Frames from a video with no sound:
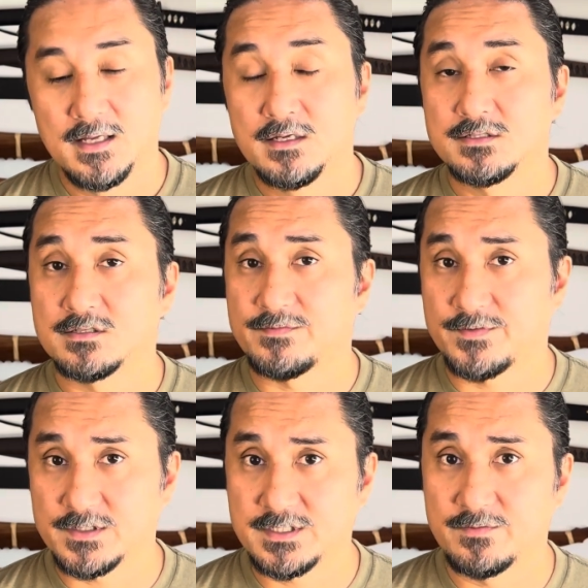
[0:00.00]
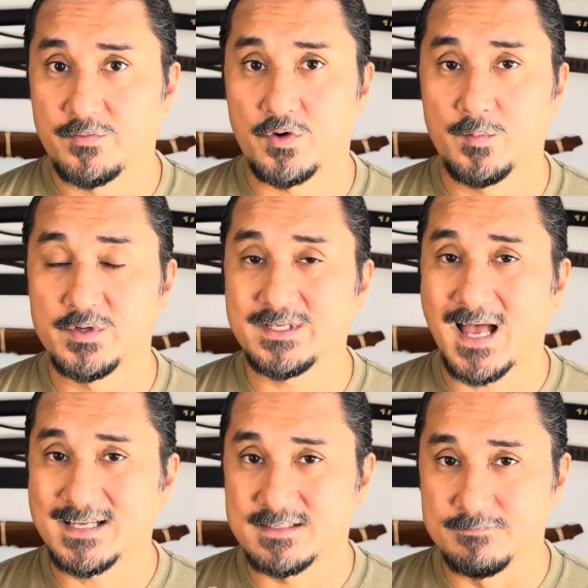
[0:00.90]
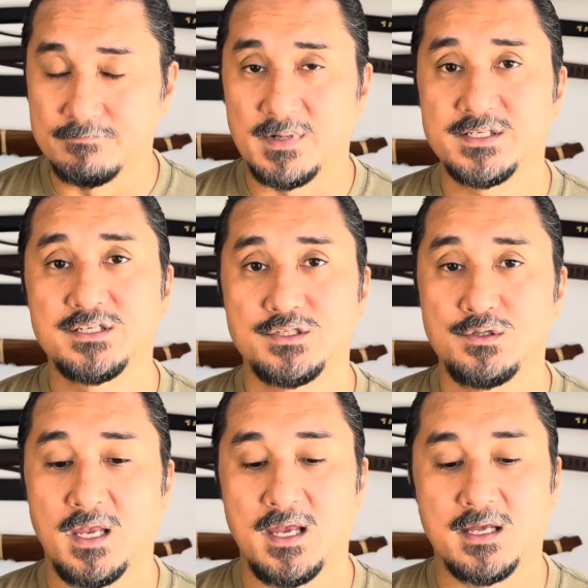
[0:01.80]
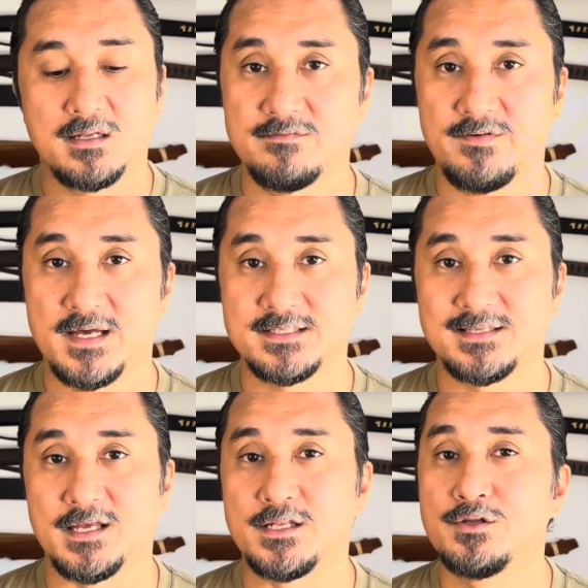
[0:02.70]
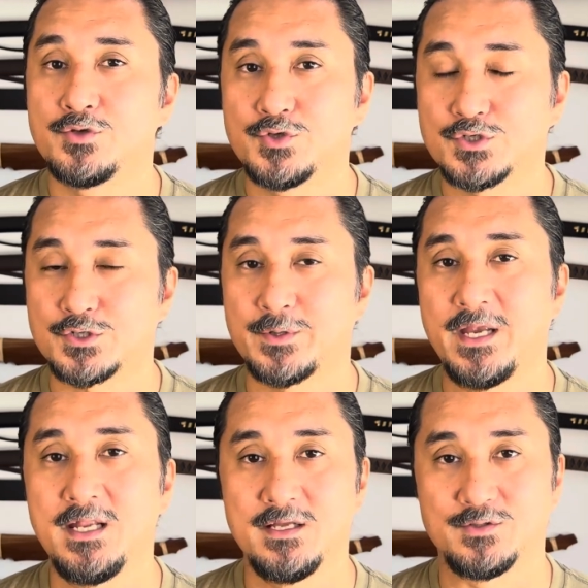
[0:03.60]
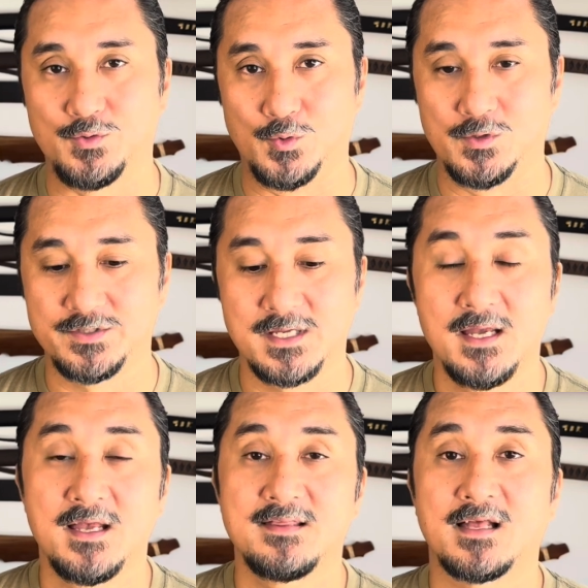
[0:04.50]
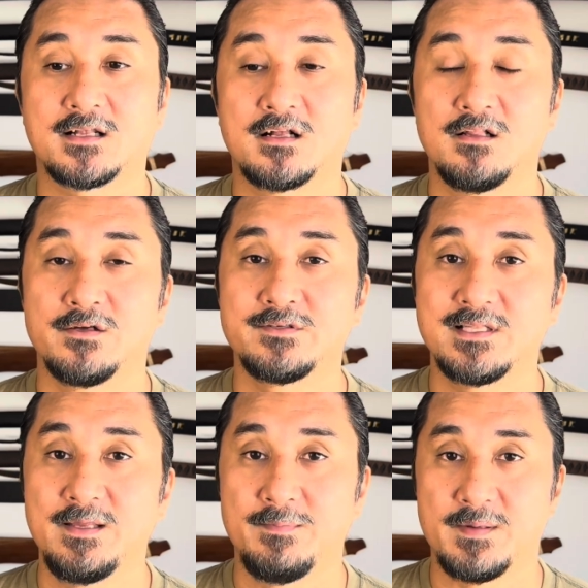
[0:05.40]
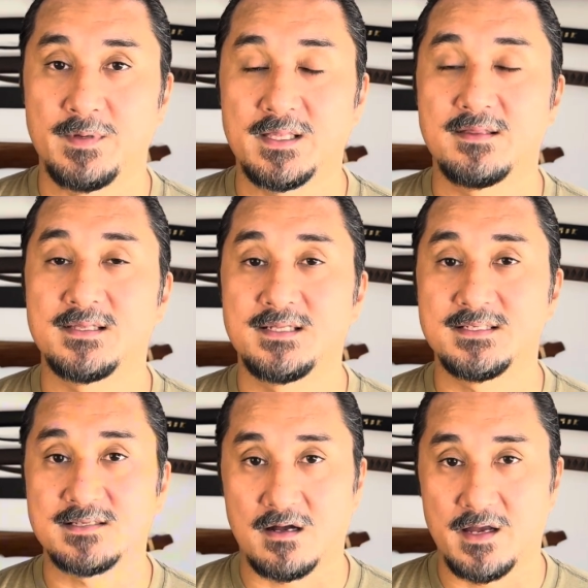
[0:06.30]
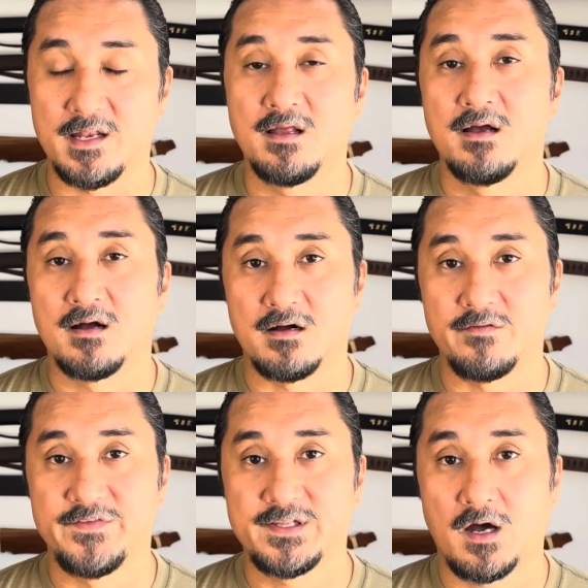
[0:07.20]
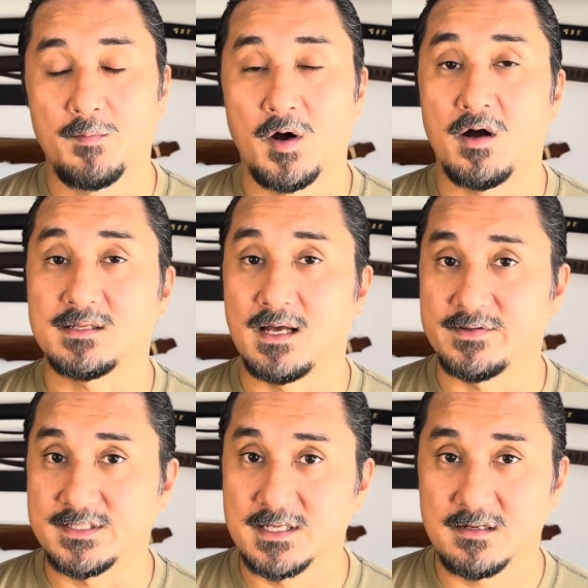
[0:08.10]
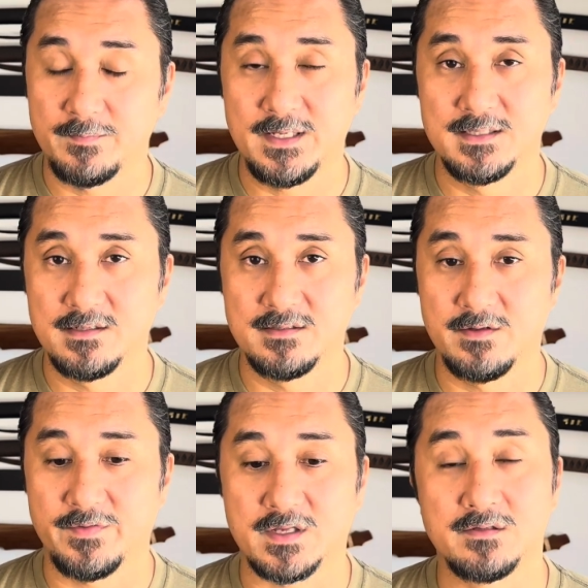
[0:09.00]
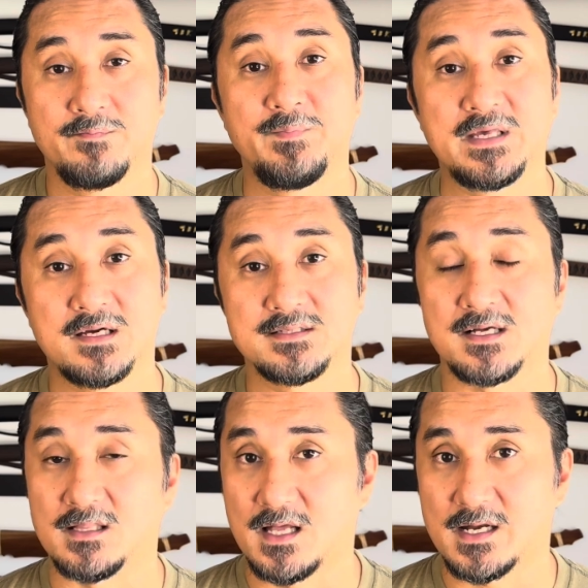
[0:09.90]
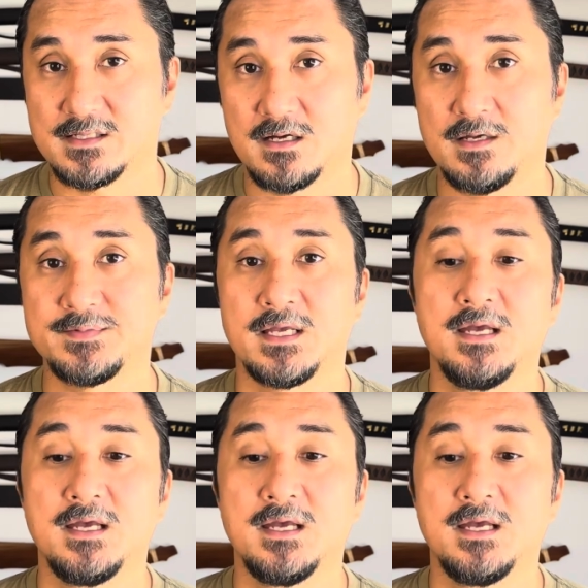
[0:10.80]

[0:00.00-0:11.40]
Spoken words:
So first and foremost, as much as you can, invest in training tools that closely mimic the design of the tomahawk. Now this is going to be a little difficult because a lot of times